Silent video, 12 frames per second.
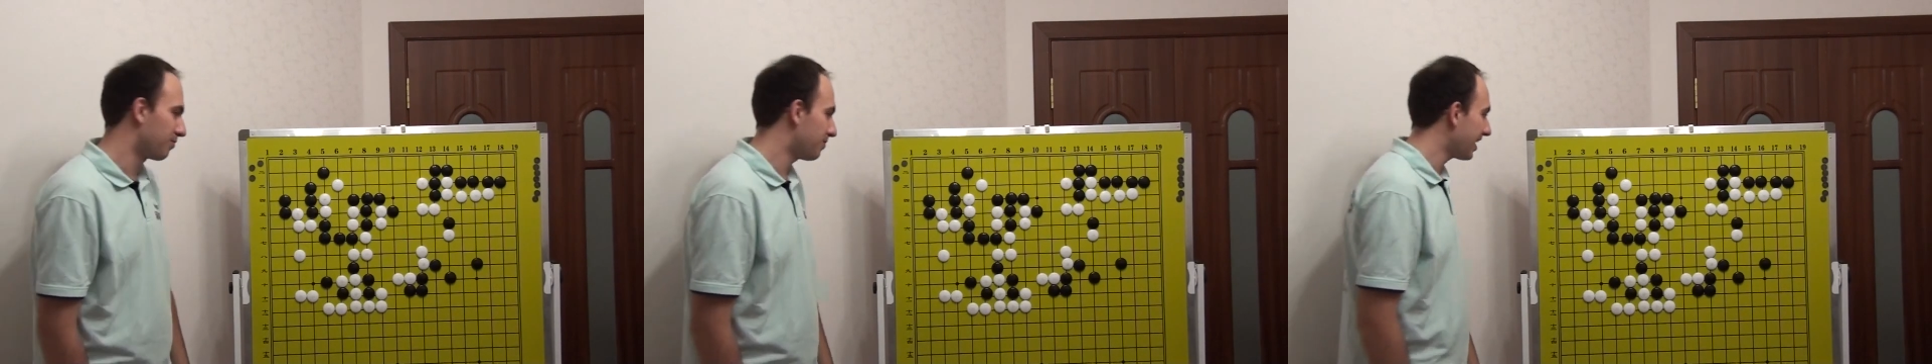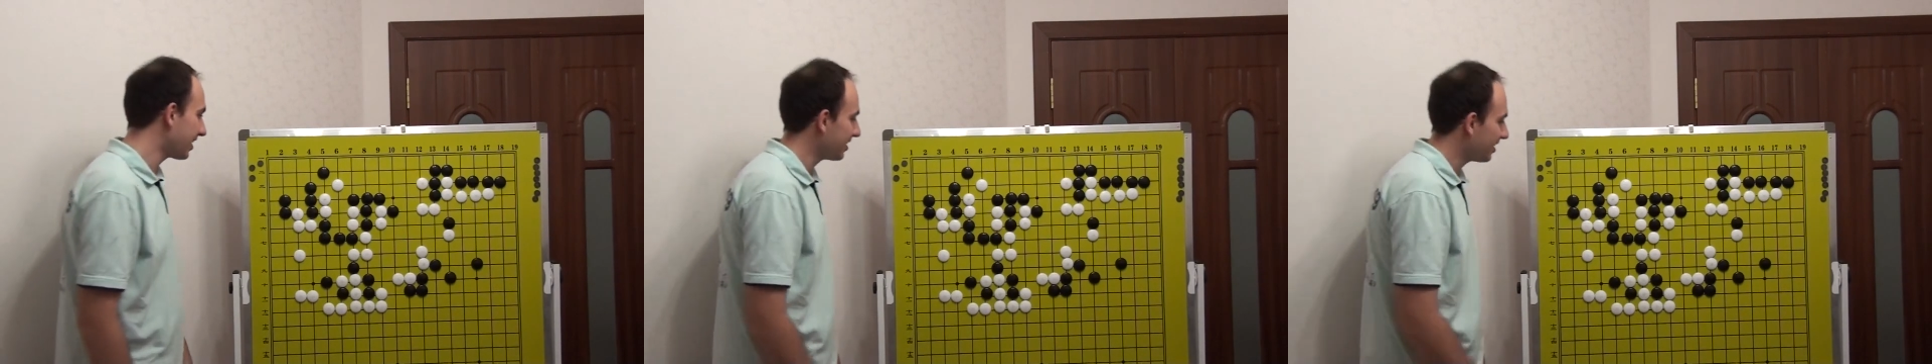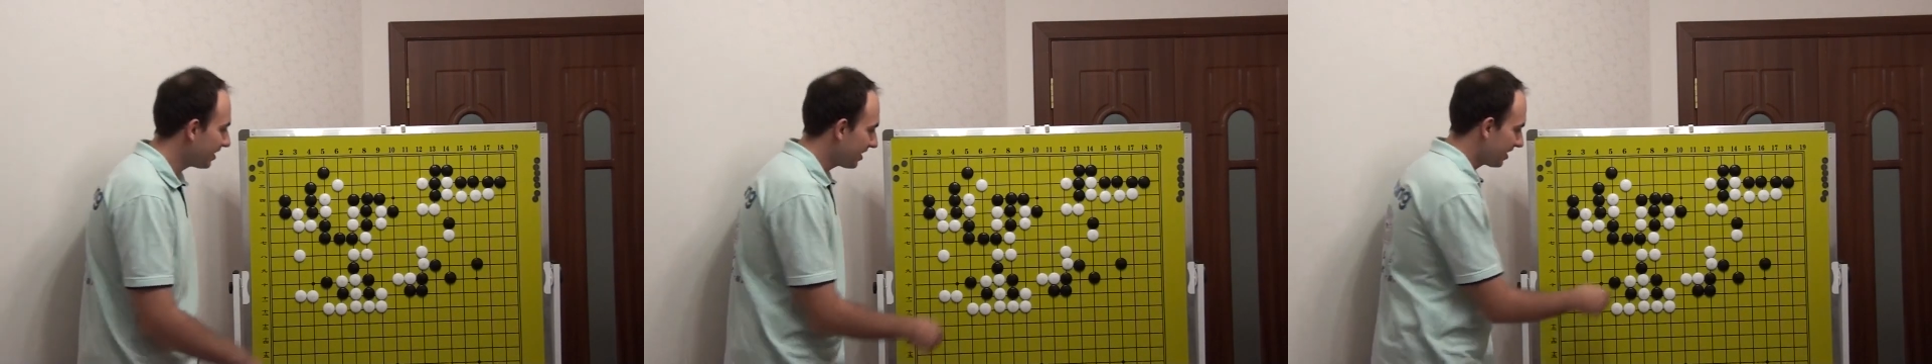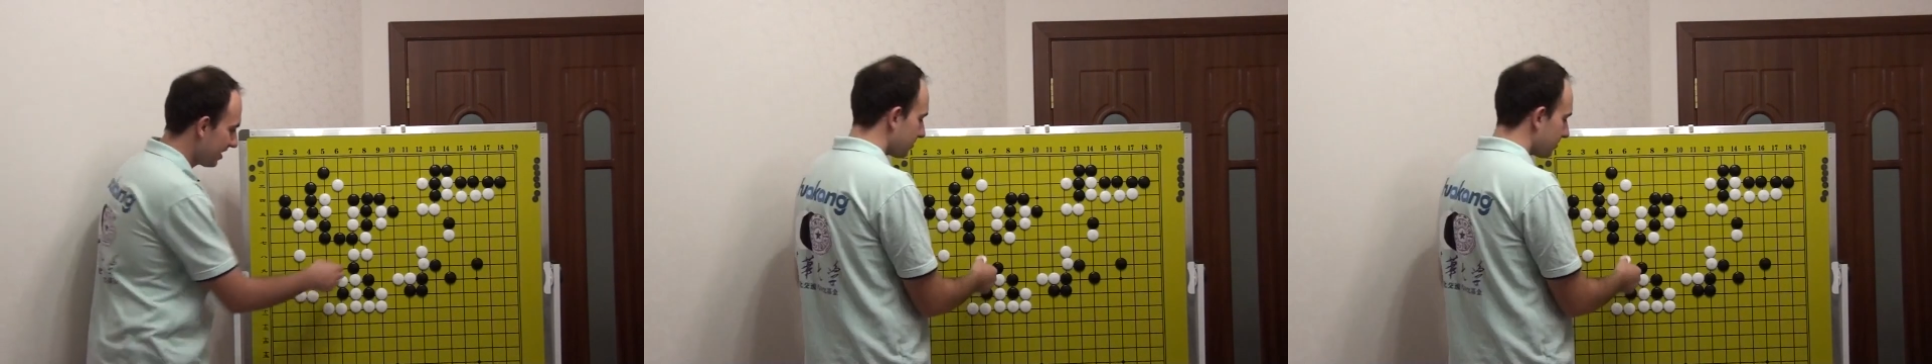black.
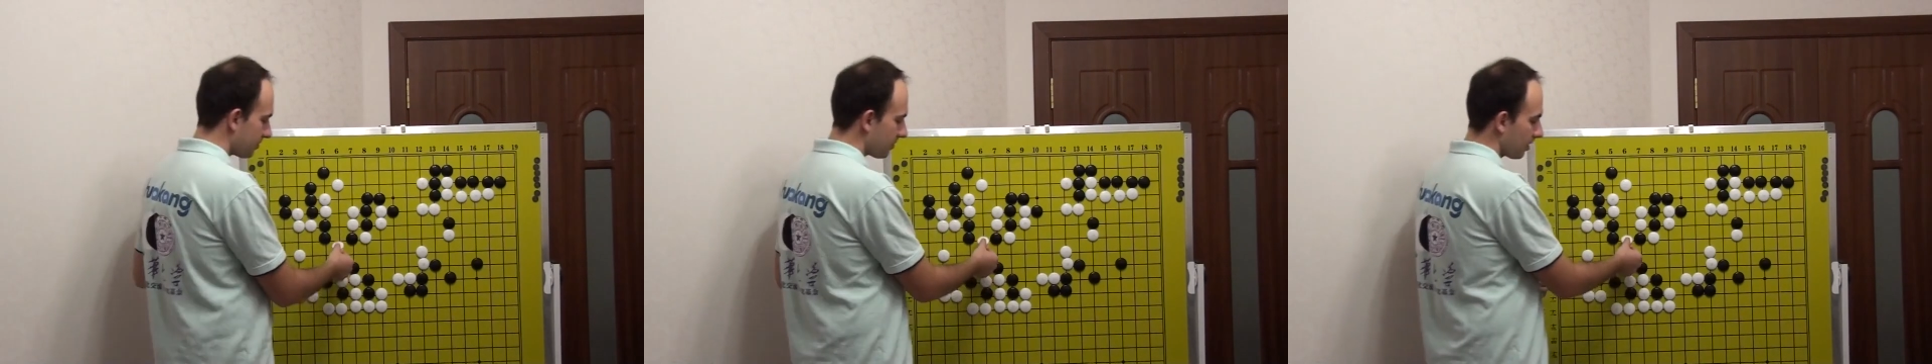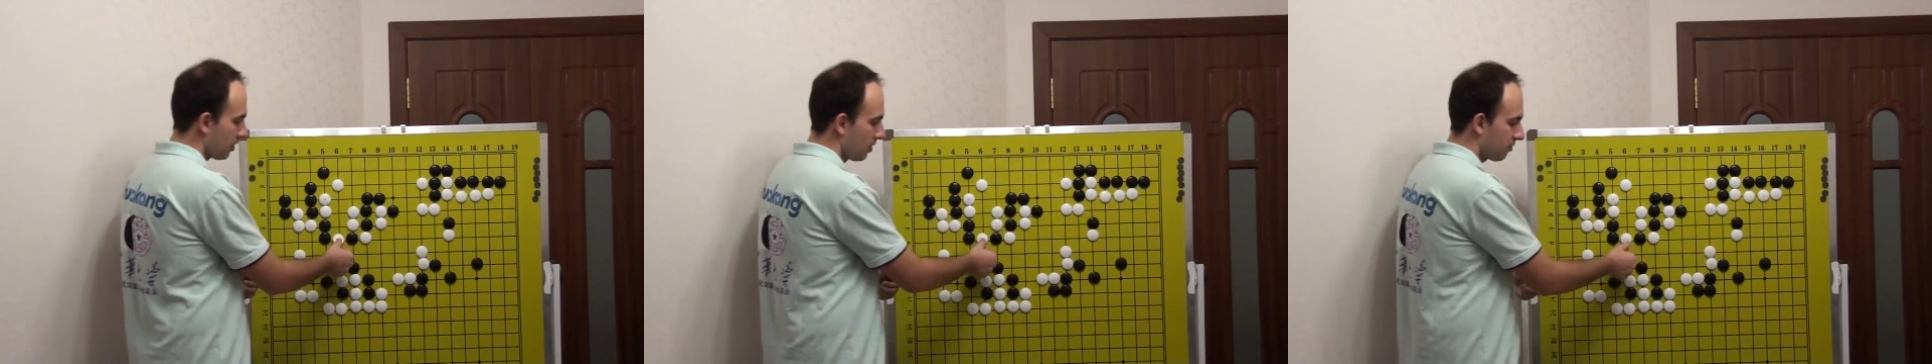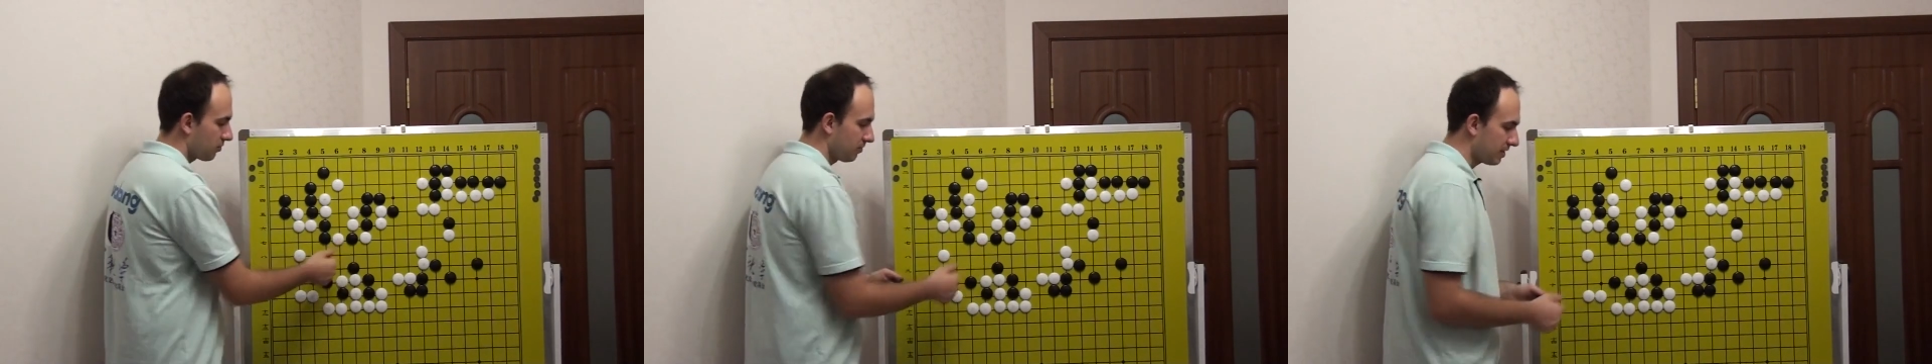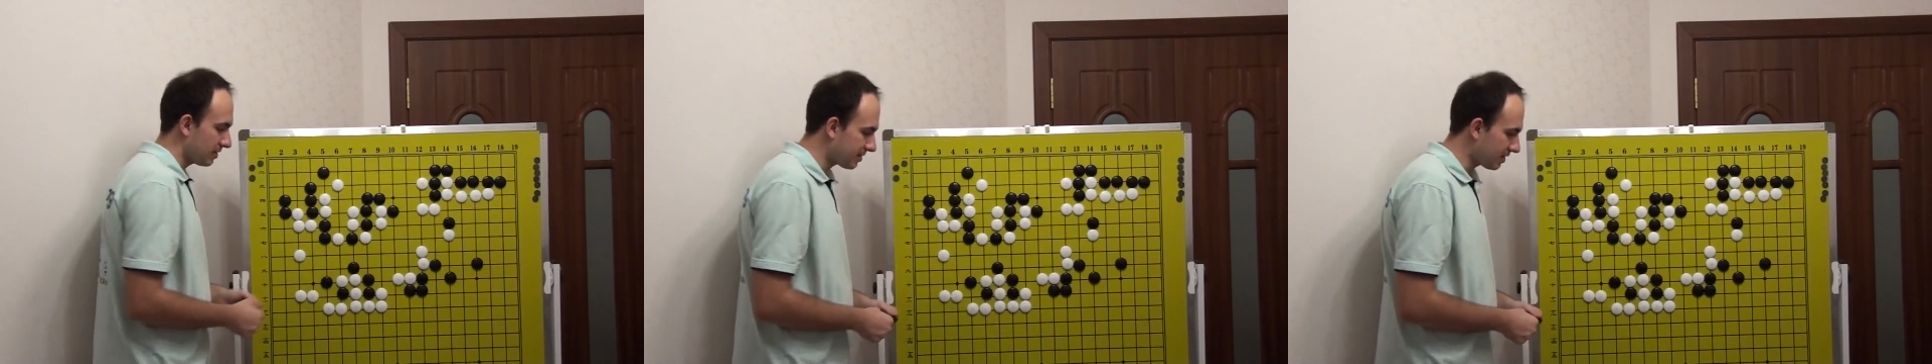From
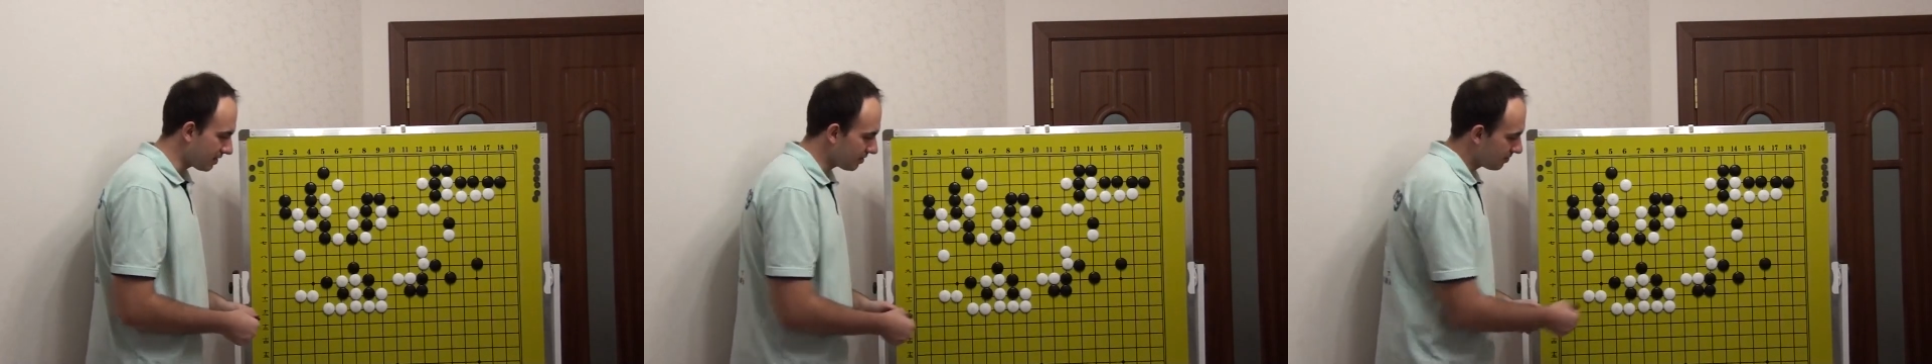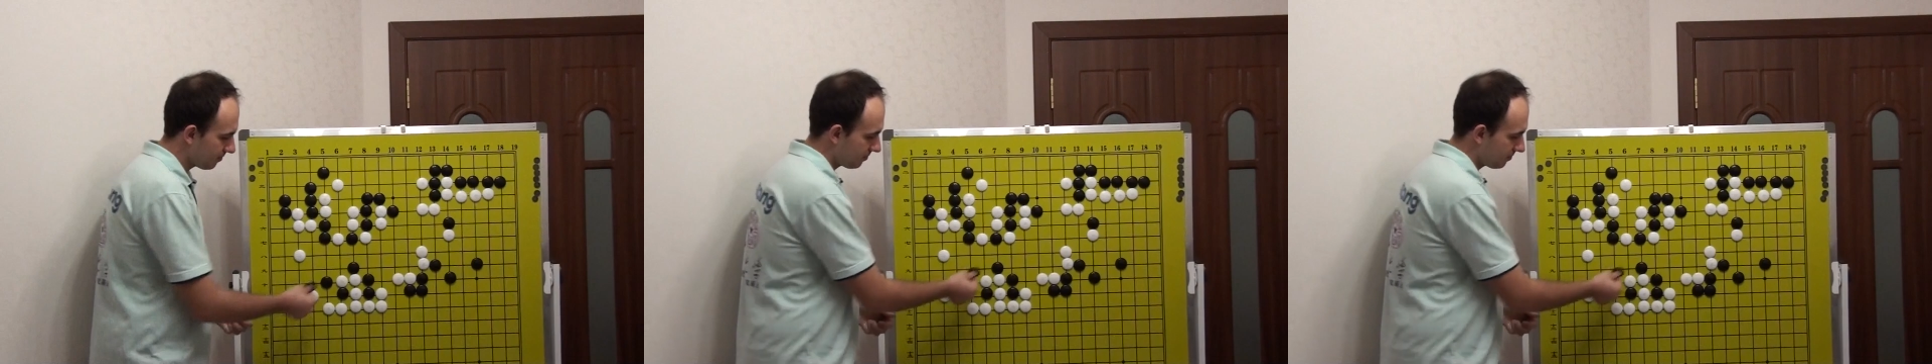this side,